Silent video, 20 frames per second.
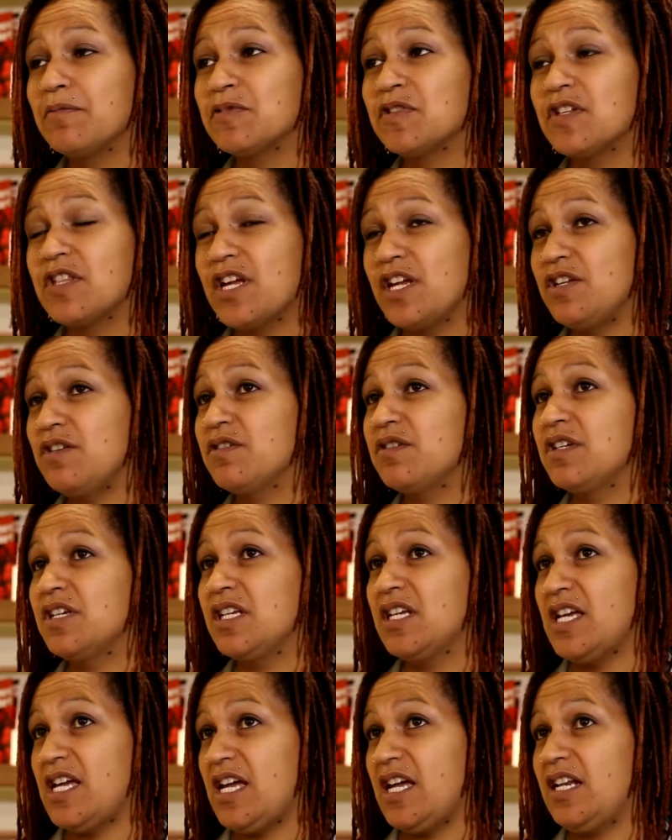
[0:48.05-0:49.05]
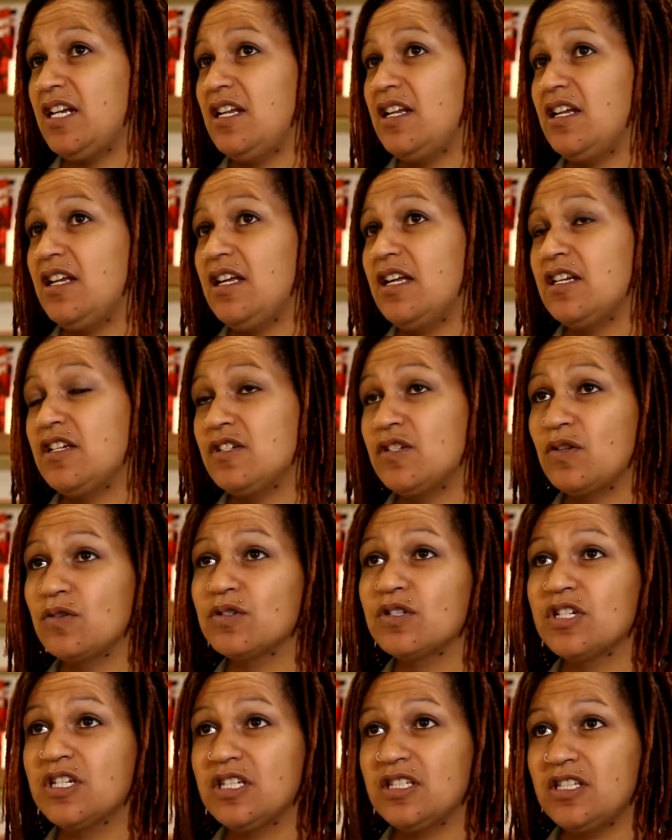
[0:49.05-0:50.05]
so that you can get an
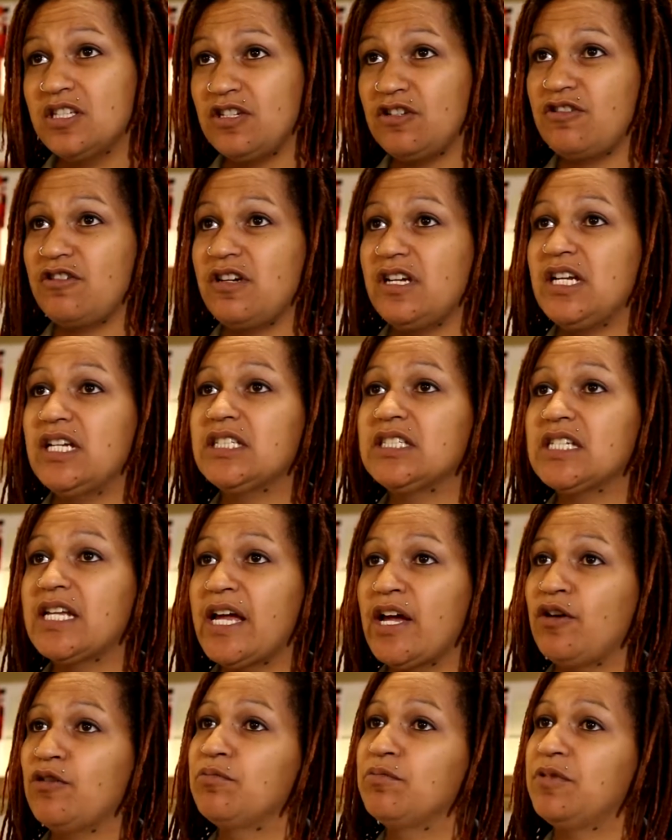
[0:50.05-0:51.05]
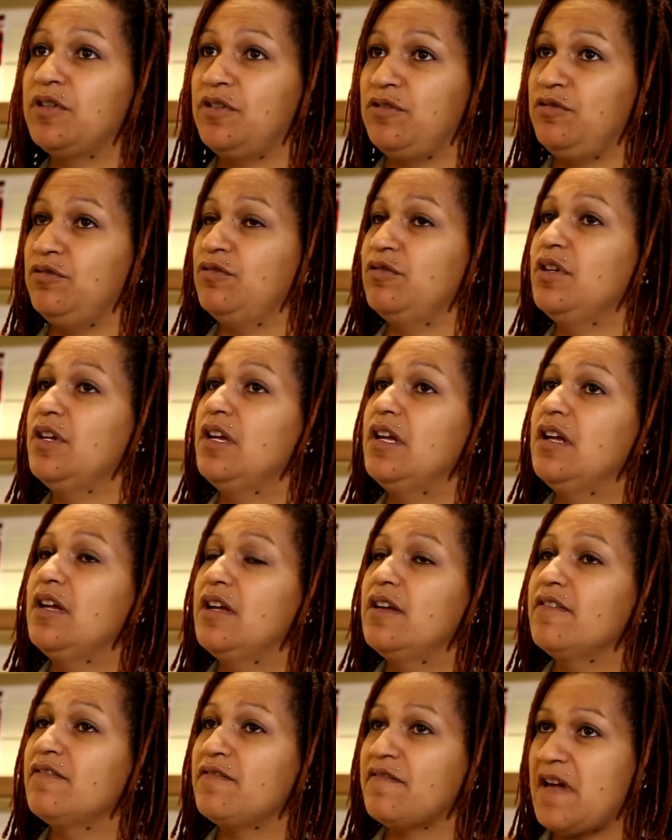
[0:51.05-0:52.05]
associate's degree to help you
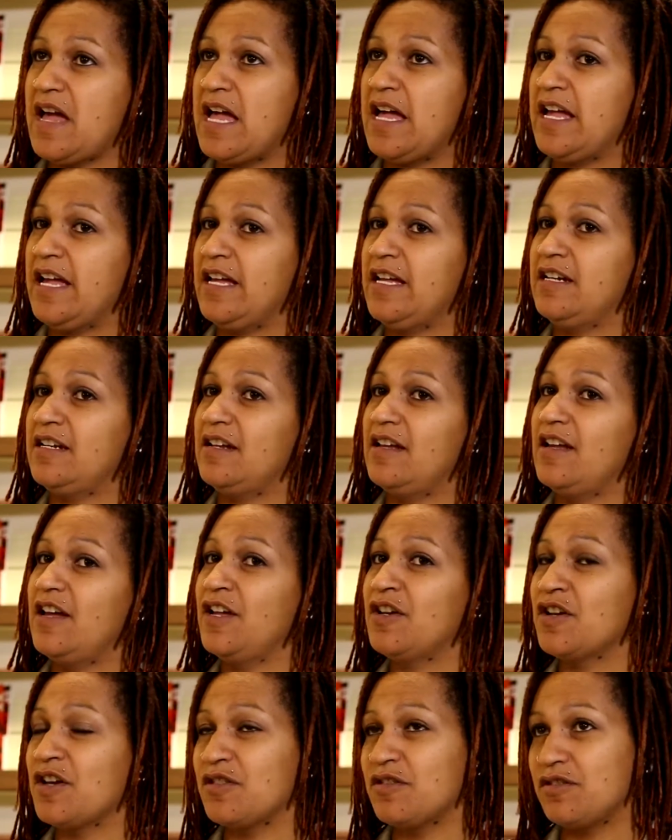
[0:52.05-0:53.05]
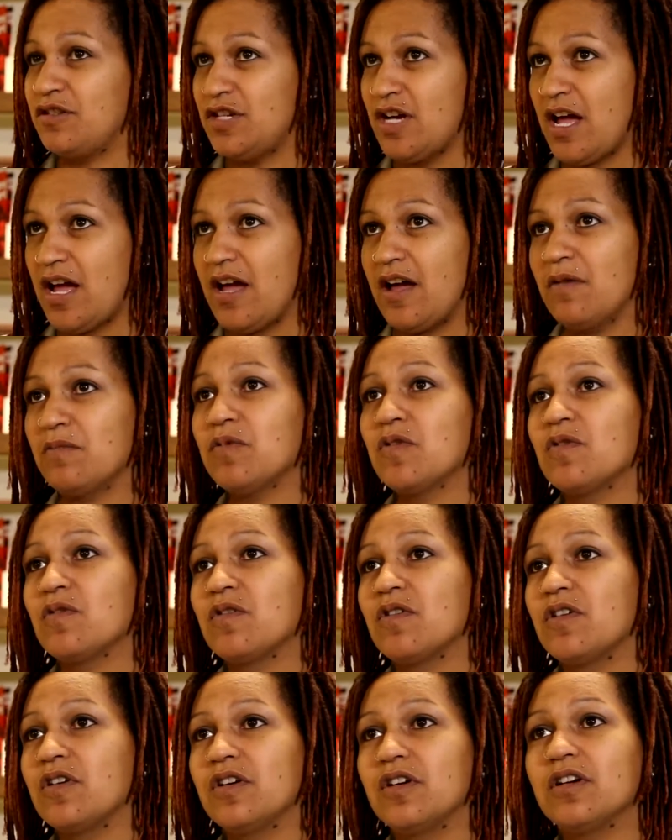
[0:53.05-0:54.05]
find another job
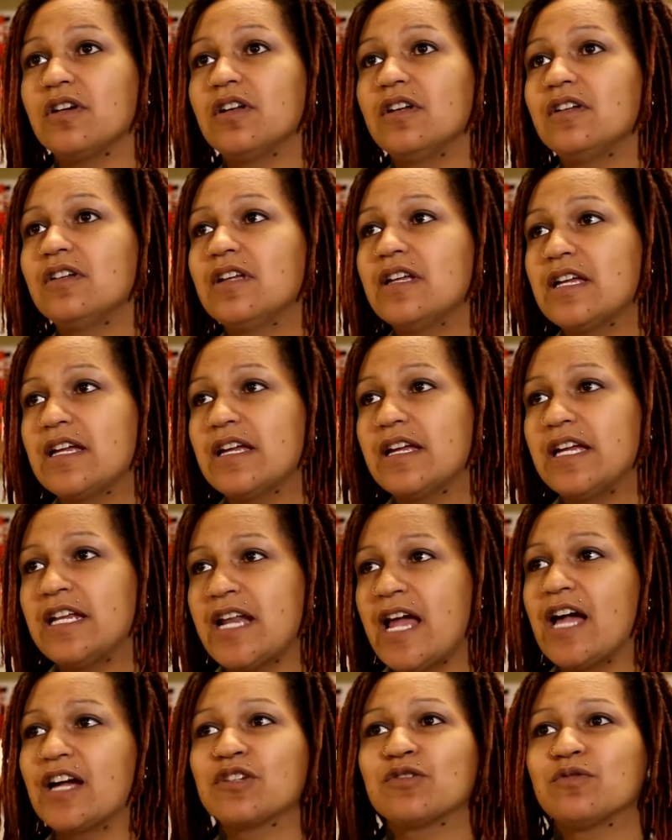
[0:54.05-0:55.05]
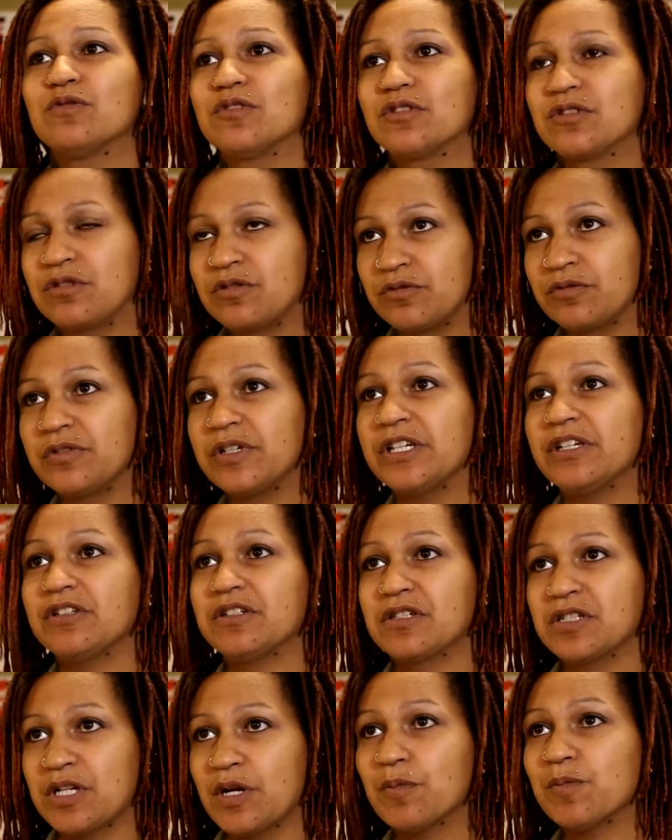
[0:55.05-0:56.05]
or an actual career
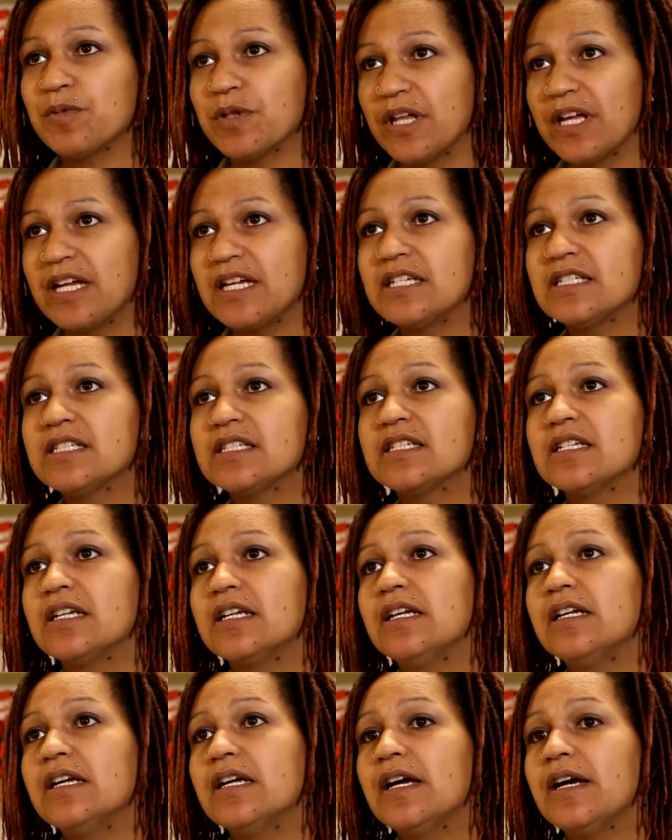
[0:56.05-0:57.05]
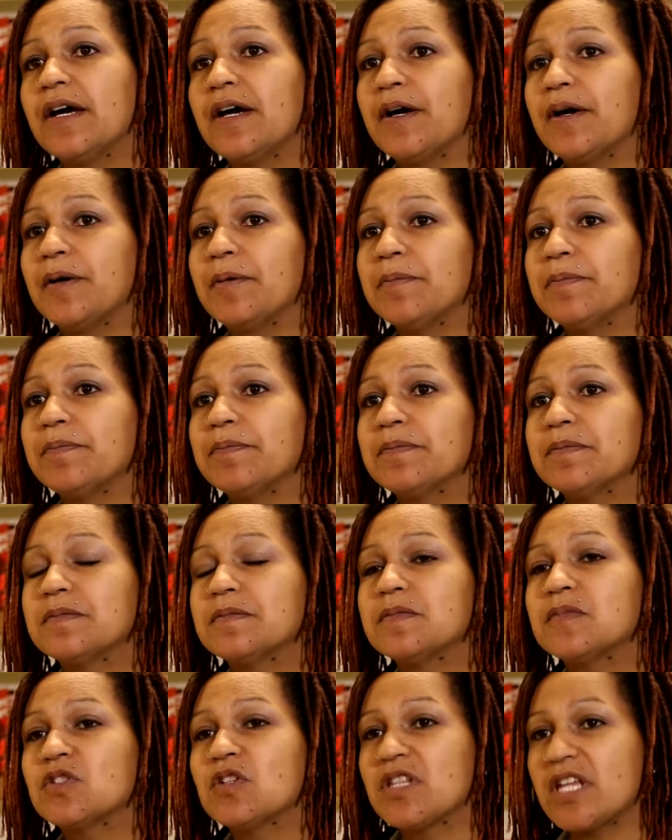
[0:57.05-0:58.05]
someplace.
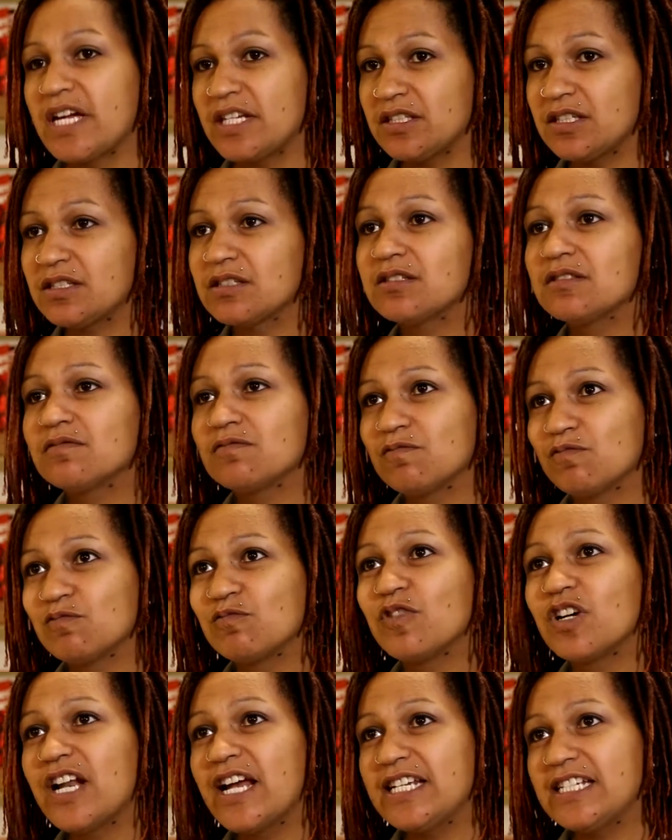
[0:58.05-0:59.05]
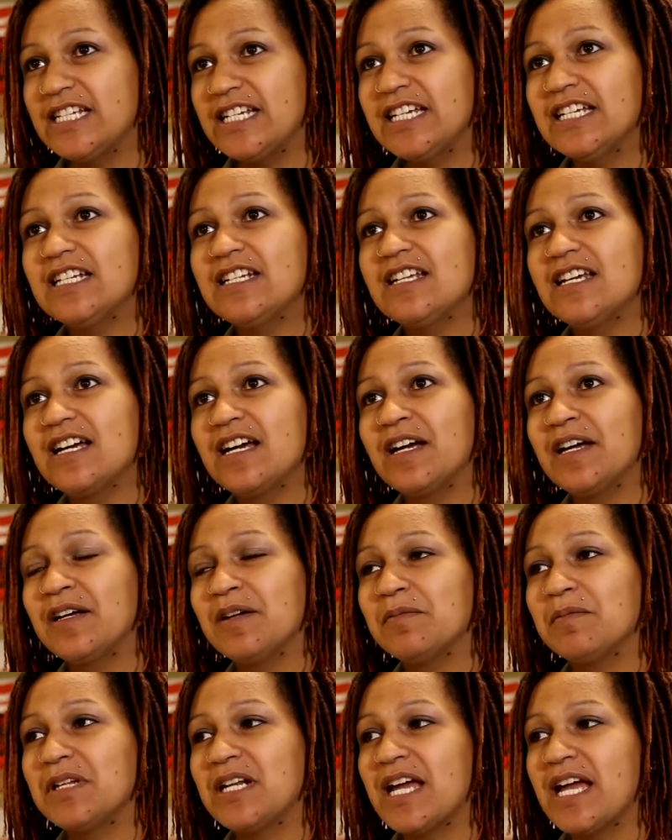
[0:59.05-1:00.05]
So that's what I did,
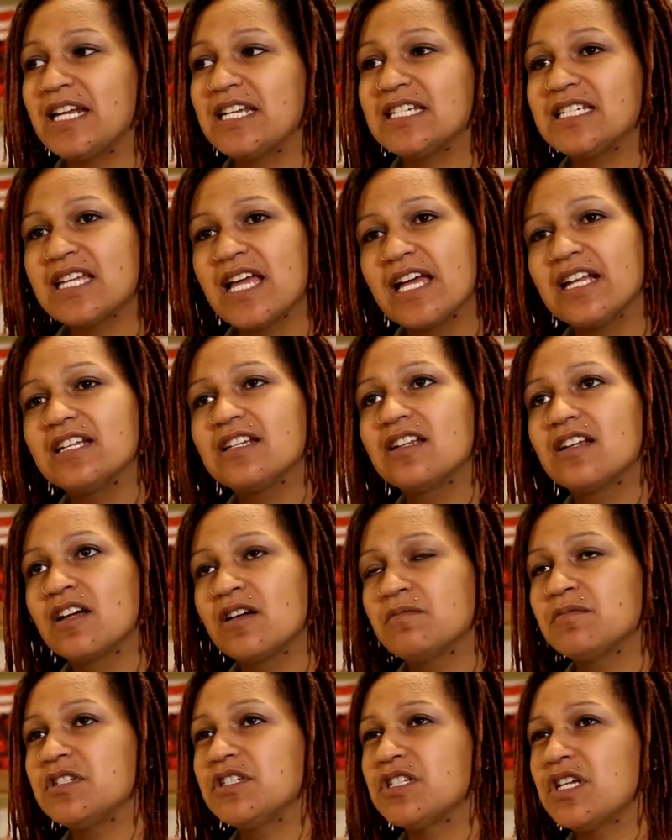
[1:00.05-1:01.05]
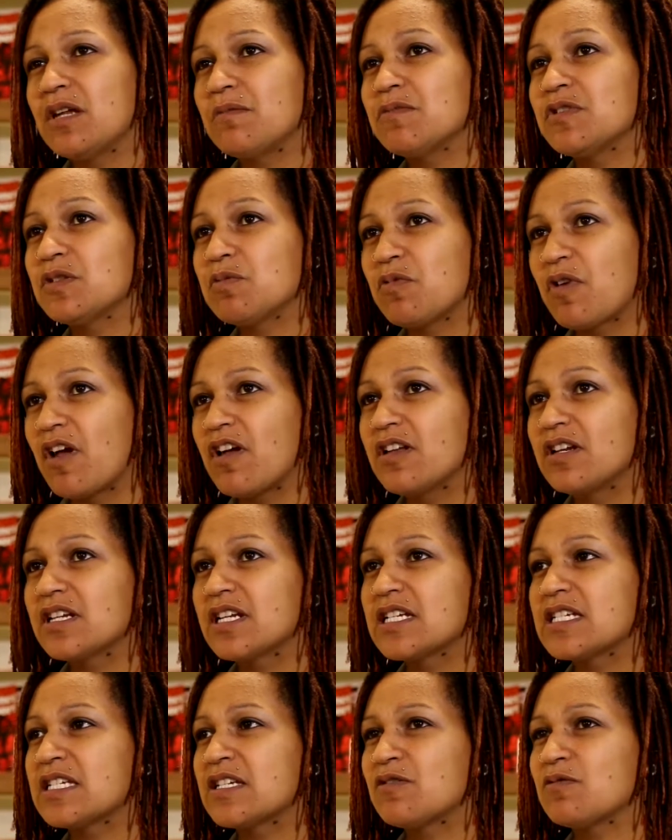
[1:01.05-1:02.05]
and I decided to come to James Sprunt
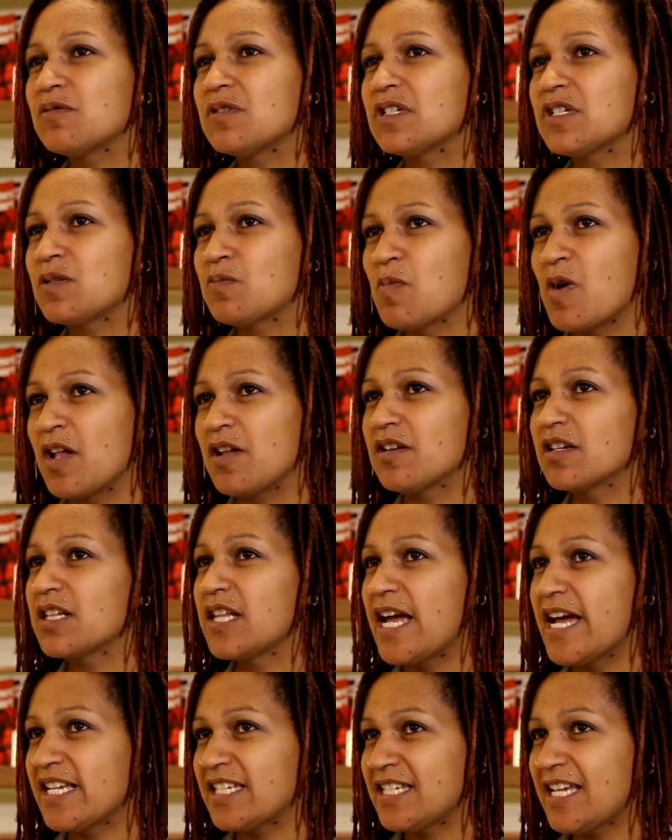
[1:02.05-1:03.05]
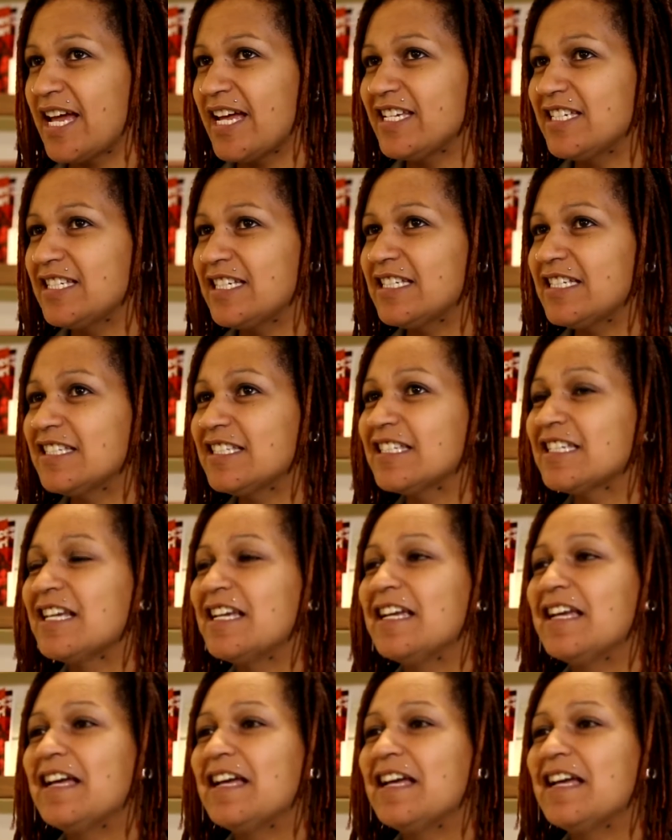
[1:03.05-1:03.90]
because it was smaller class sizes.